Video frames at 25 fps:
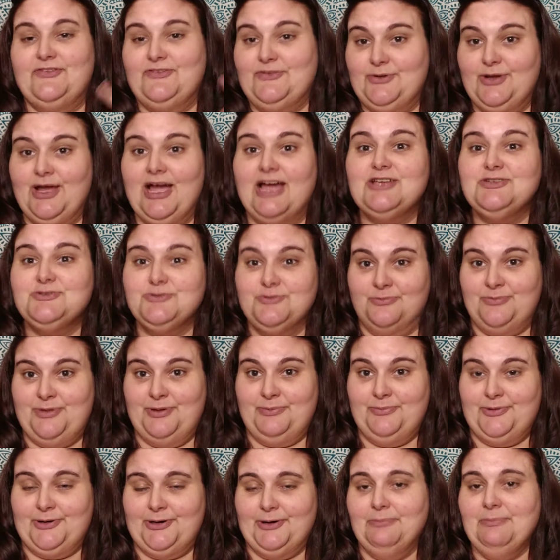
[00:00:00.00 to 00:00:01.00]
If you guys
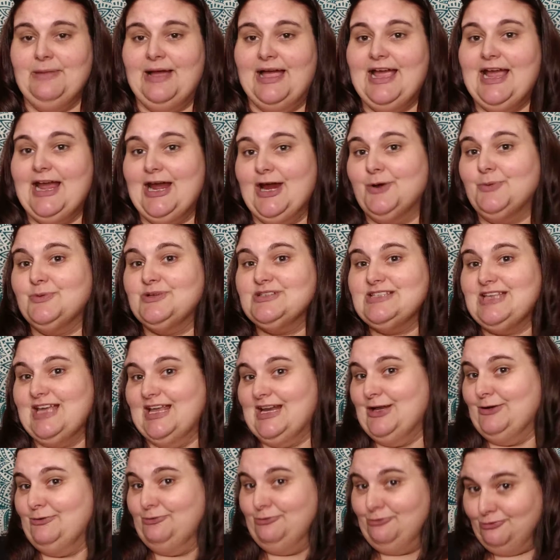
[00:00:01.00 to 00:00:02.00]
remember, my hair was
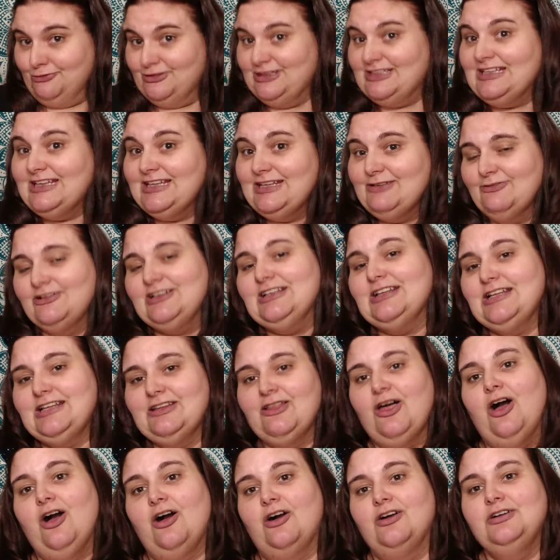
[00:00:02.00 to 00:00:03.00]
getting really,
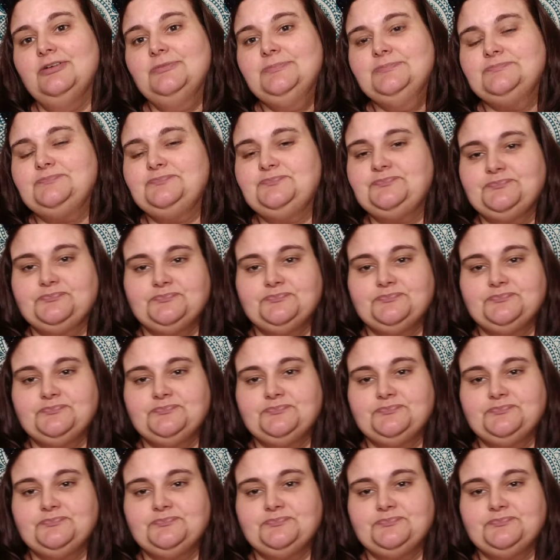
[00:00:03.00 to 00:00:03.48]
really long.